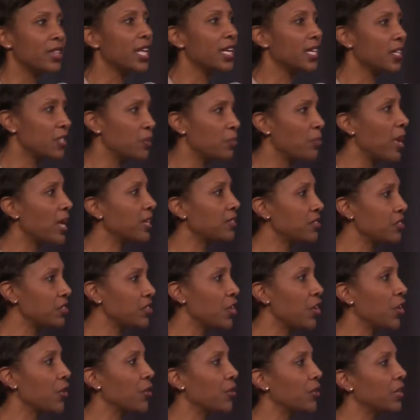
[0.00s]
that is best
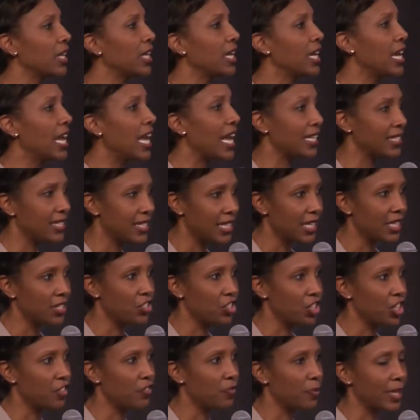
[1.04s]
known as the
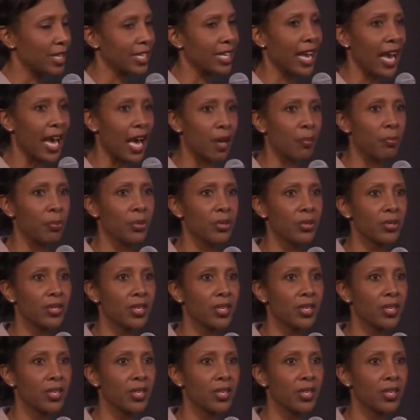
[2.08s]
achievement gap.